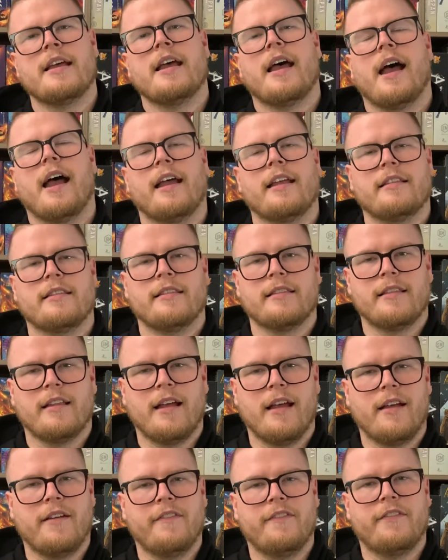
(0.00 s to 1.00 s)
I
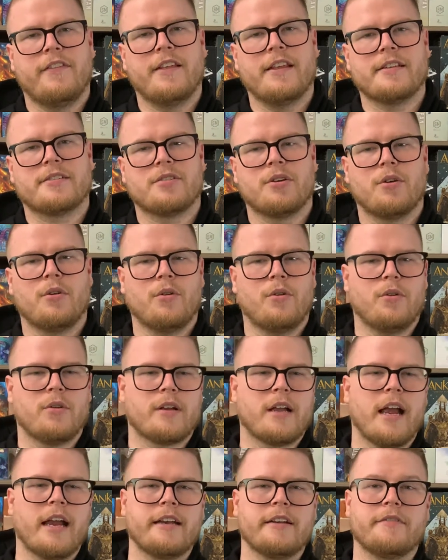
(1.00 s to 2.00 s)
love this whole
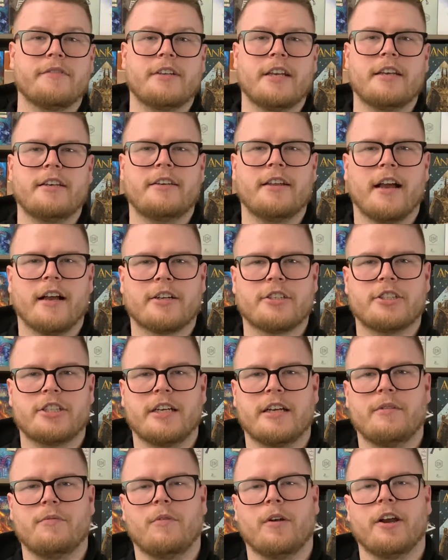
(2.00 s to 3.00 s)
kind of
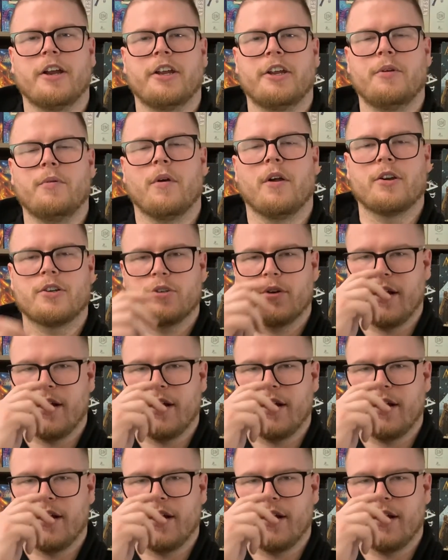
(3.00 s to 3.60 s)
deduction where you are